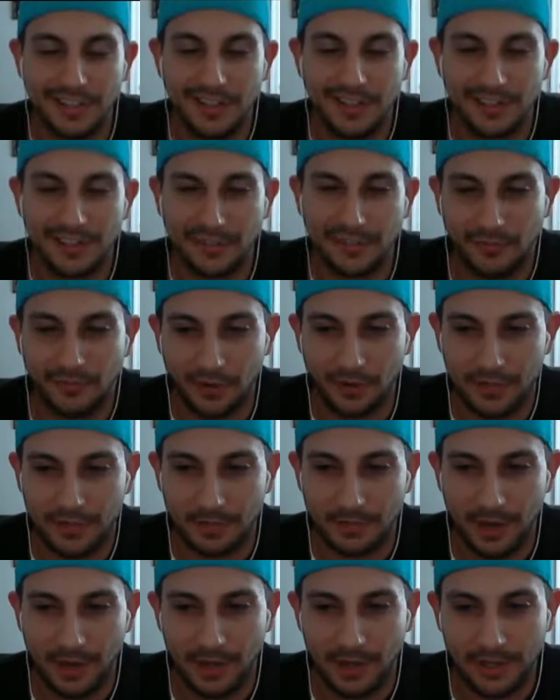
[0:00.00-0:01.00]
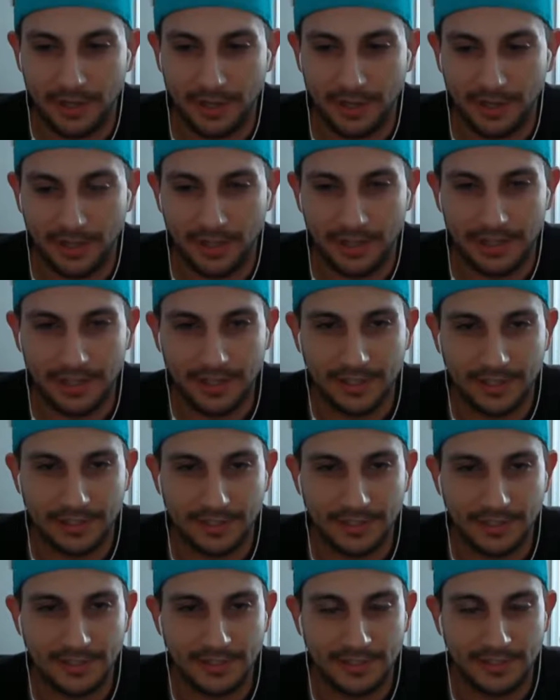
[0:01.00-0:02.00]
unfortunate we're ending on like
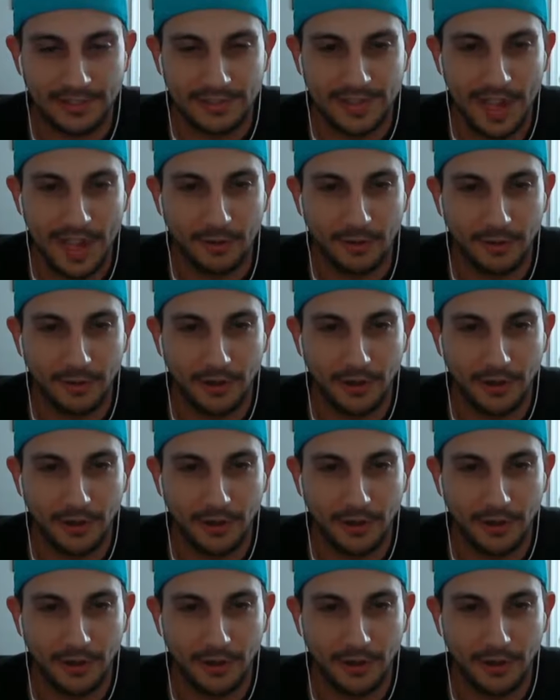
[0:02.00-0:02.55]
a sour